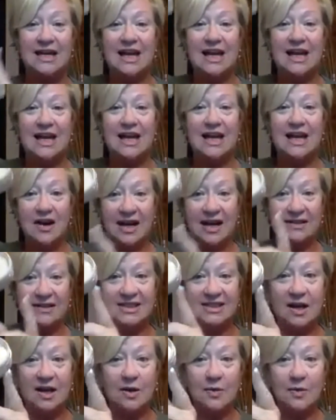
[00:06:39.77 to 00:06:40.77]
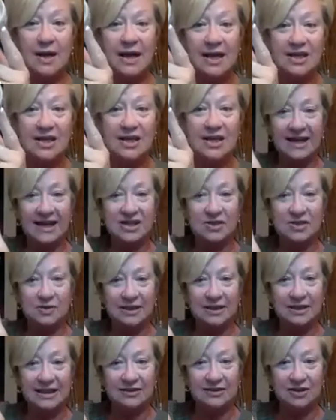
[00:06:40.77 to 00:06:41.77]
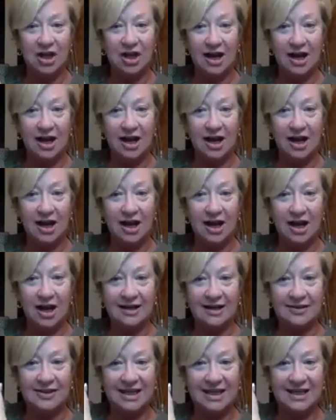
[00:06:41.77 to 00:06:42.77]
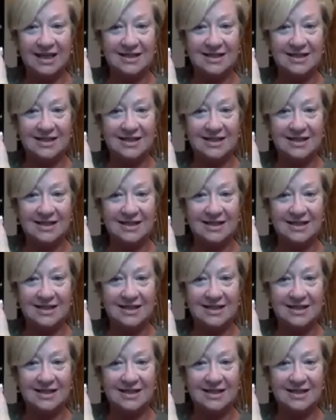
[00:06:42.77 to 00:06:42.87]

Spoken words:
All right, so you can actually lock these.